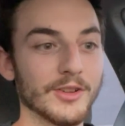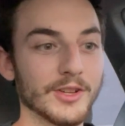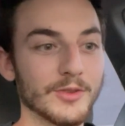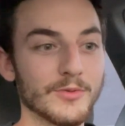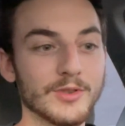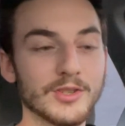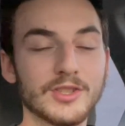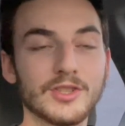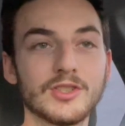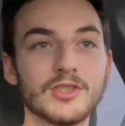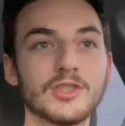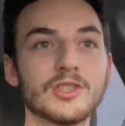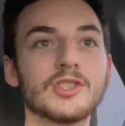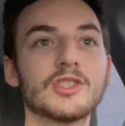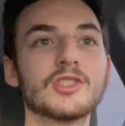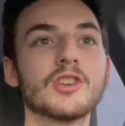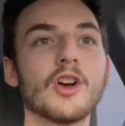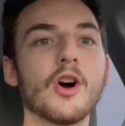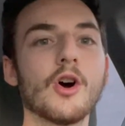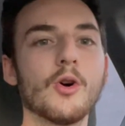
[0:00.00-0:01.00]
It was
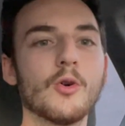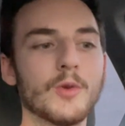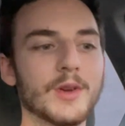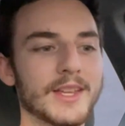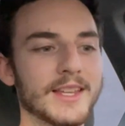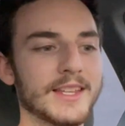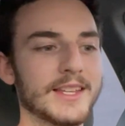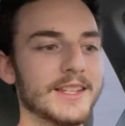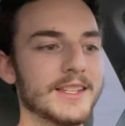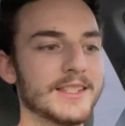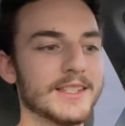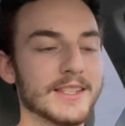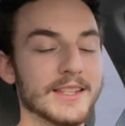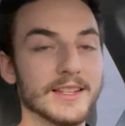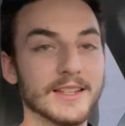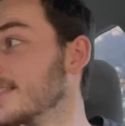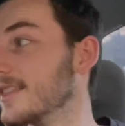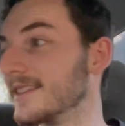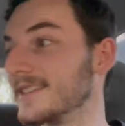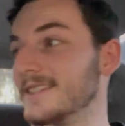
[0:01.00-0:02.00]
so
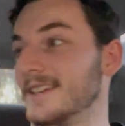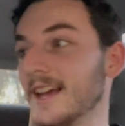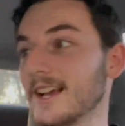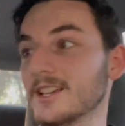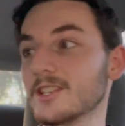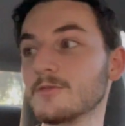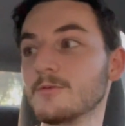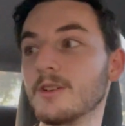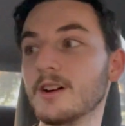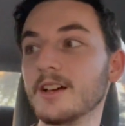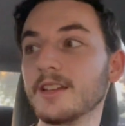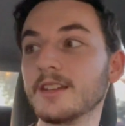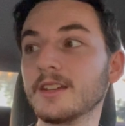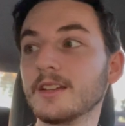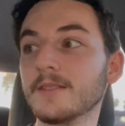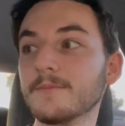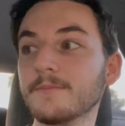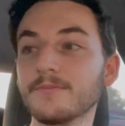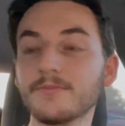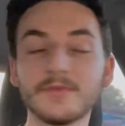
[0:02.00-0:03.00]
easy. This next one,
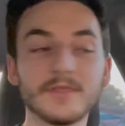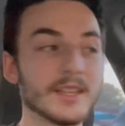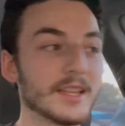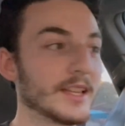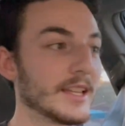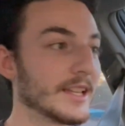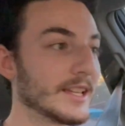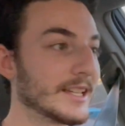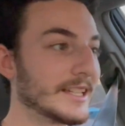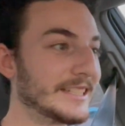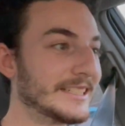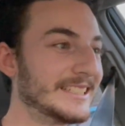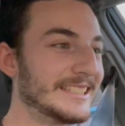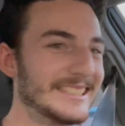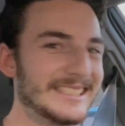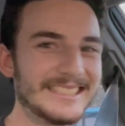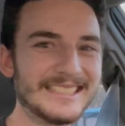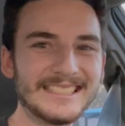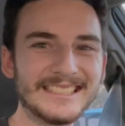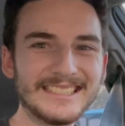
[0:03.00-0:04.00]

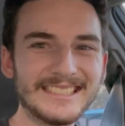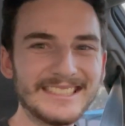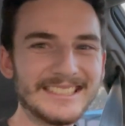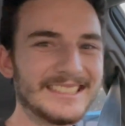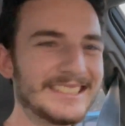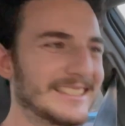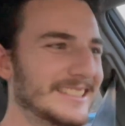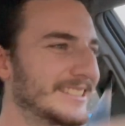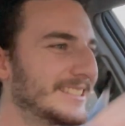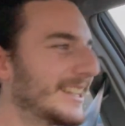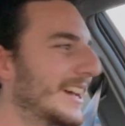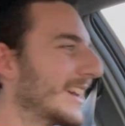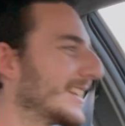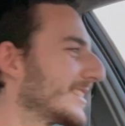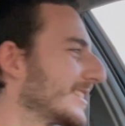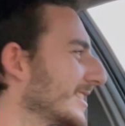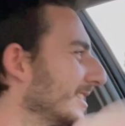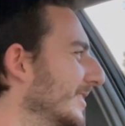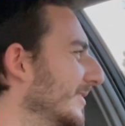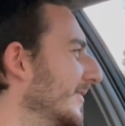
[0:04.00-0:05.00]
eh, not
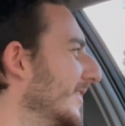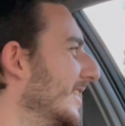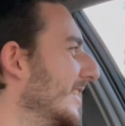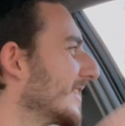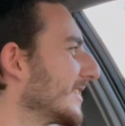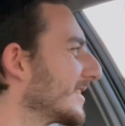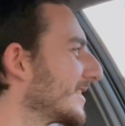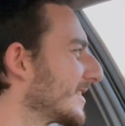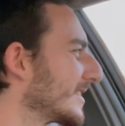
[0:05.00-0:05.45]
so much.